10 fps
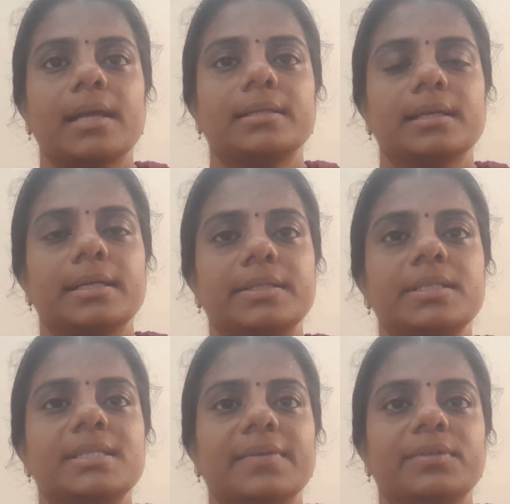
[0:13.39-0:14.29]
Act
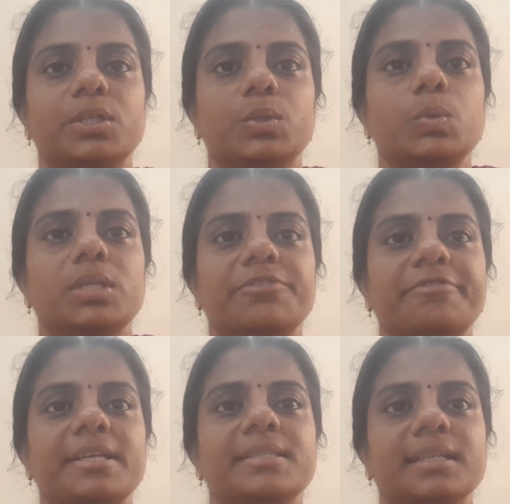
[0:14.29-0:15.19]
1872
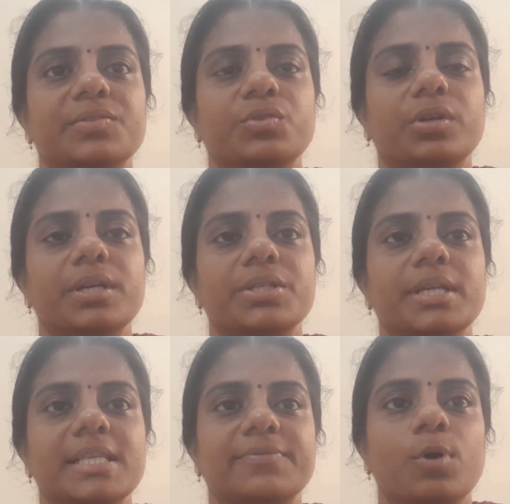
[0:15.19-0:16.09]
defines
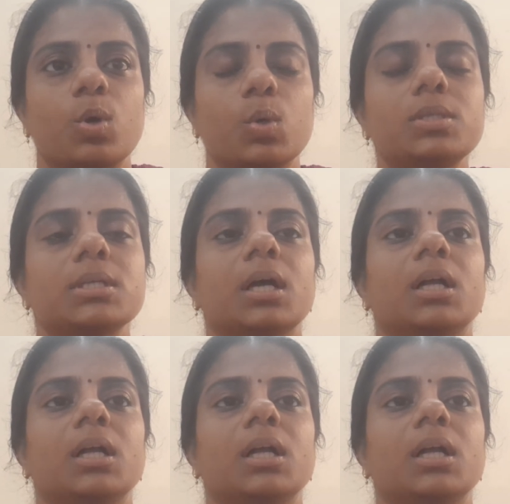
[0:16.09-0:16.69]
consideration as follows.